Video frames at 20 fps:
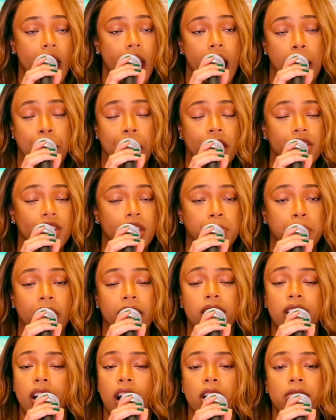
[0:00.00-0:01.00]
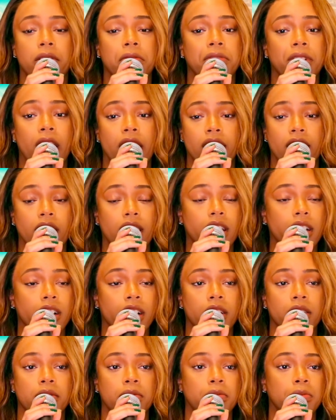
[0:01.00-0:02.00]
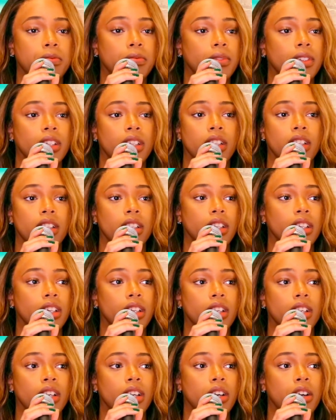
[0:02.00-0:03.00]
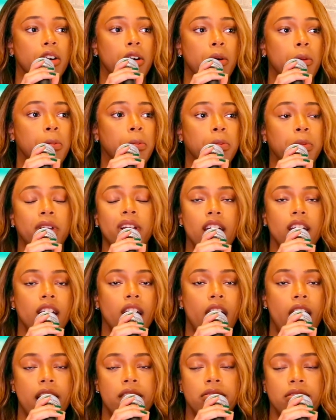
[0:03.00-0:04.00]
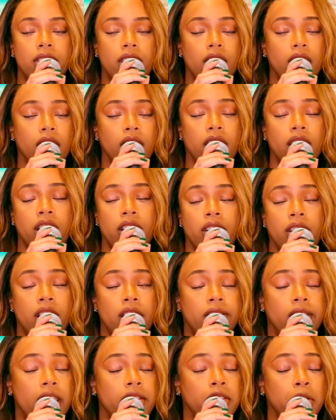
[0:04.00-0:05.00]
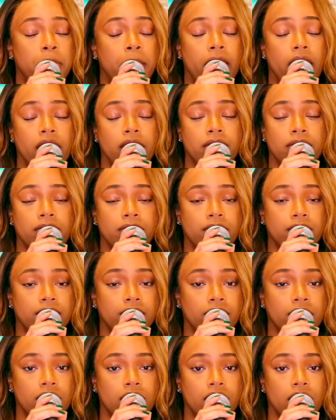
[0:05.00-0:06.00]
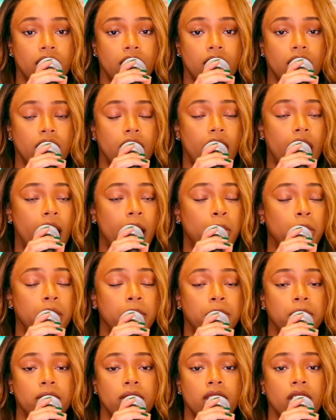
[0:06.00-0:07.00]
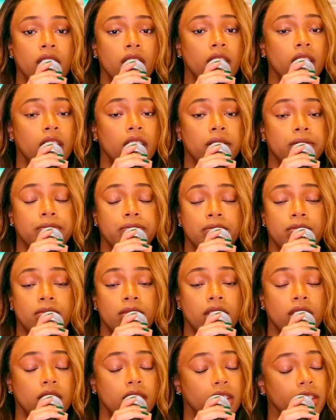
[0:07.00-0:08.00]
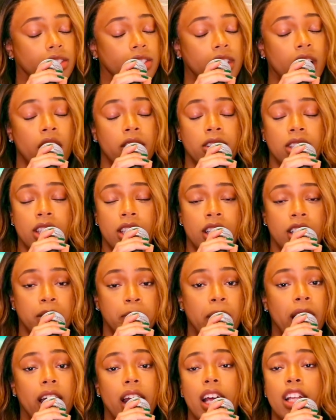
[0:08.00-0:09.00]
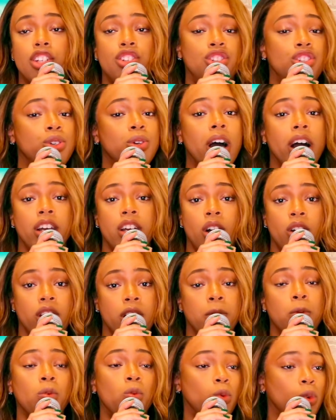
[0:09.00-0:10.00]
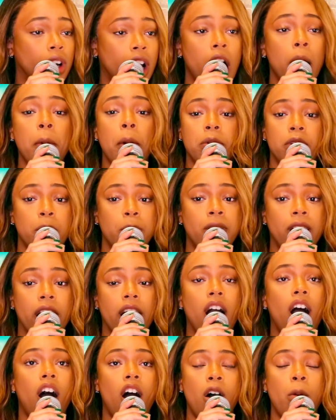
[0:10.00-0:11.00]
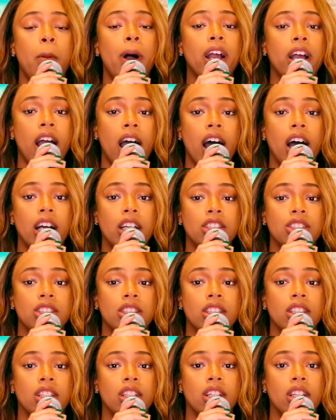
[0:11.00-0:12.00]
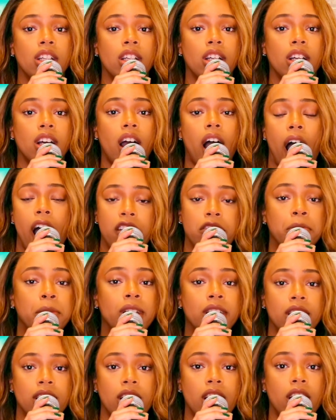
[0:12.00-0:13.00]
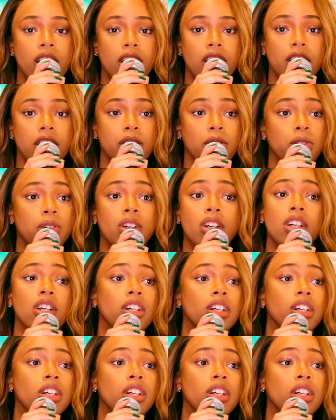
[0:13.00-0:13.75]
And I'm not just based off of nothing. There are plenty of people who I have literally never met. I would sorry to this man, do not know them, come up to me like, oh my gosh, I've missed seeing you.